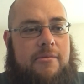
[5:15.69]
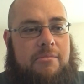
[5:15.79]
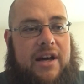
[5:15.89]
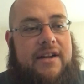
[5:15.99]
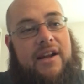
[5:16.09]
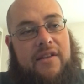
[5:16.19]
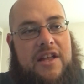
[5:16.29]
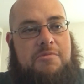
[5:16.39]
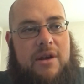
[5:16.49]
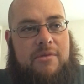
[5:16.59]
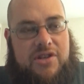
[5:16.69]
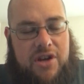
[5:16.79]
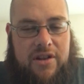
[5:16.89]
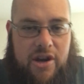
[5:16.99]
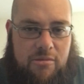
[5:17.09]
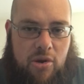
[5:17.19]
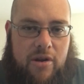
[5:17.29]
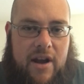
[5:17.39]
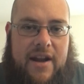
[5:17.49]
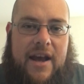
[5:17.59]
But, you know, that's pretty much our
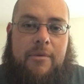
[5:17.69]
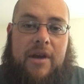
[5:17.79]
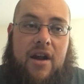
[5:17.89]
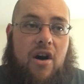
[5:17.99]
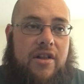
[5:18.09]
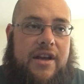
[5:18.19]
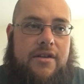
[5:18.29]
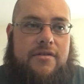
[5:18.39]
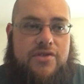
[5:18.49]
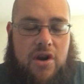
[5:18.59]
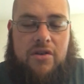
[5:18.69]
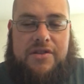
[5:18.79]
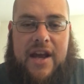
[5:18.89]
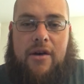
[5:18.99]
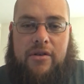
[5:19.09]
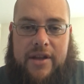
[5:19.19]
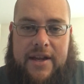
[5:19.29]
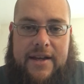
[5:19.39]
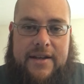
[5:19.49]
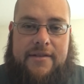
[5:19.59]
leaderboard right now. We got Ollie and Charles Howell
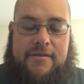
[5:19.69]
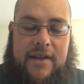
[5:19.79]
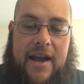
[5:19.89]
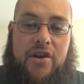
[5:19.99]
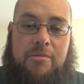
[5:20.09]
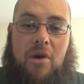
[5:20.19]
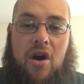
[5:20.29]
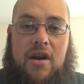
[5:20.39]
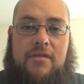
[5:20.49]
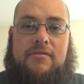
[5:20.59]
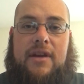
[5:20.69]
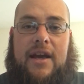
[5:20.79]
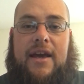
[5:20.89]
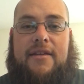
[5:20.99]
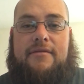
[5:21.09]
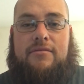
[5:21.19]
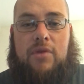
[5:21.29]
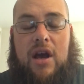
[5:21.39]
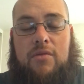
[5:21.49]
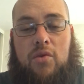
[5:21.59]
at 8 under par, and
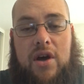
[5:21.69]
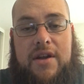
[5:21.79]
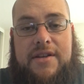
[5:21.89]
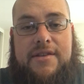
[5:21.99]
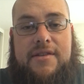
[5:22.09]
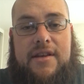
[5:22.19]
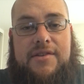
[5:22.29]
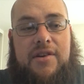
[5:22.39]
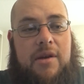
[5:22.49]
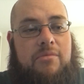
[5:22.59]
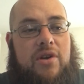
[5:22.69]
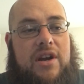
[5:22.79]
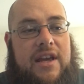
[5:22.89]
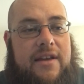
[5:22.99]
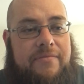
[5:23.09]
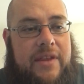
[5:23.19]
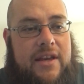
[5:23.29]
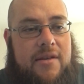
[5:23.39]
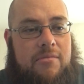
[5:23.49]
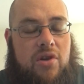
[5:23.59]
round 1 is looking pretty
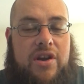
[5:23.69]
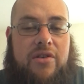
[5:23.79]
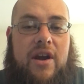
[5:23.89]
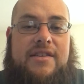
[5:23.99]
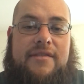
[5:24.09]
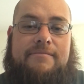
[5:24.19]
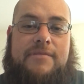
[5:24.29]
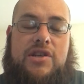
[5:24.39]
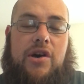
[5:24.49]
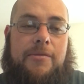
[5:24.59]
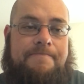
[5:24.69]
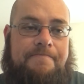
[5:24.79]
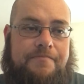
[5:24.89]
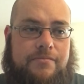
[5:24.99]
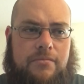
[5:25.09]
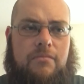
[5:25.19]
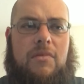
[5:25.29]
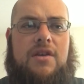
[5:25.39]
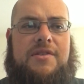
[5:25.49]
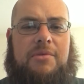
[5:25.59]
crazy. So,
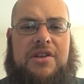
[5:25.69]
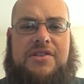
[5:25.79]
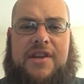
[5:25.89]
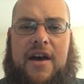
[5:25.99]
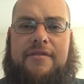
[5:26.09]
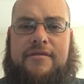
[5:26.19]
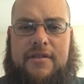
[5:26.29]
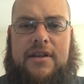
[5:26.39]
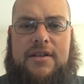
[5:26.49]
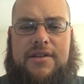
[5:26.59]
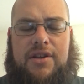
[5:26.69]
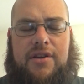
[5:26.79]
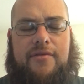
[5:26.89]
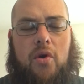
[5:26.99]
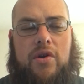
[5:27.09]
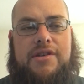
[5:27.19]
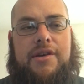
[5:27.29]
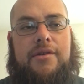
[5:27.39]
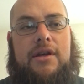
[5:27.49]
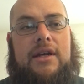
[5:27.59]
some good stuff to look forward
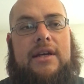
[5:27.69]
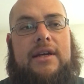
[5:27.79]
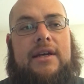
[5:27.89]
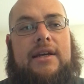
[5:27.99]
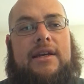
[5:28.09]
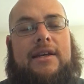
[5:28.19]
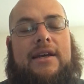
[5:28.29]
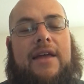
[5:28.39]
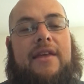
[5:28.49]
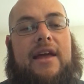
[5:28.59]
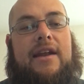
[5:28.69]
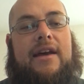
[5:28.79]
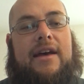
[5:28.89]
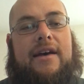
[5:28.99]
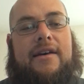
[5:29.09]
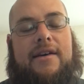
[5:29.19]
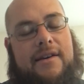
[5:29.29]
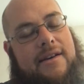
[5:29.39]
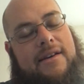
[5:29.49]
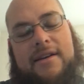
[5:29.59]
to. And then, I
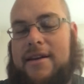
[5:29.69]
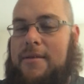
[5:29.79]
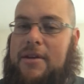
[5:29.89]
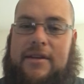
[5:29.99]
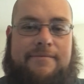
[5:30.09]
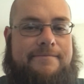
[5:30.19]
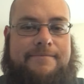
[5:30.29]
mean,